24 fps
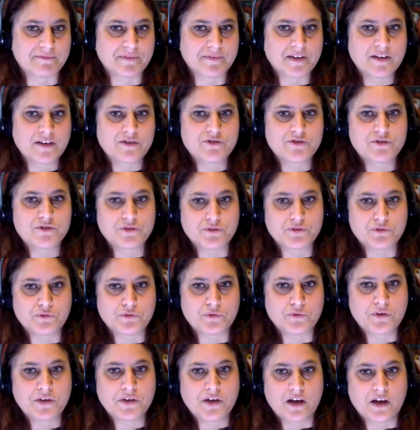to
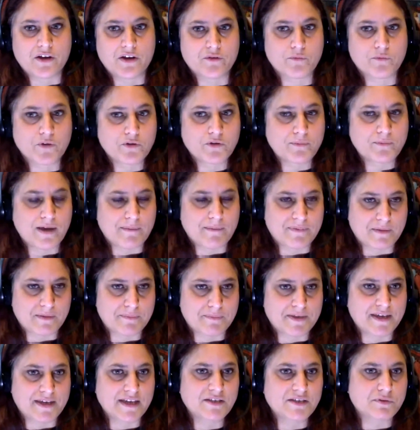on a roadmap that
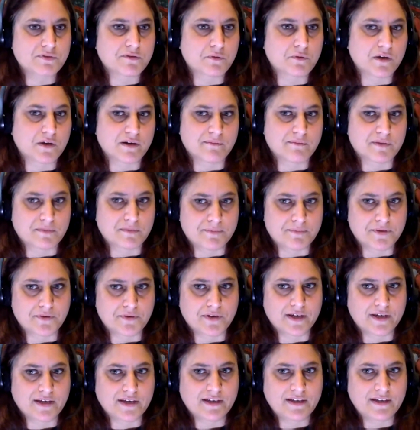begins with quantum computing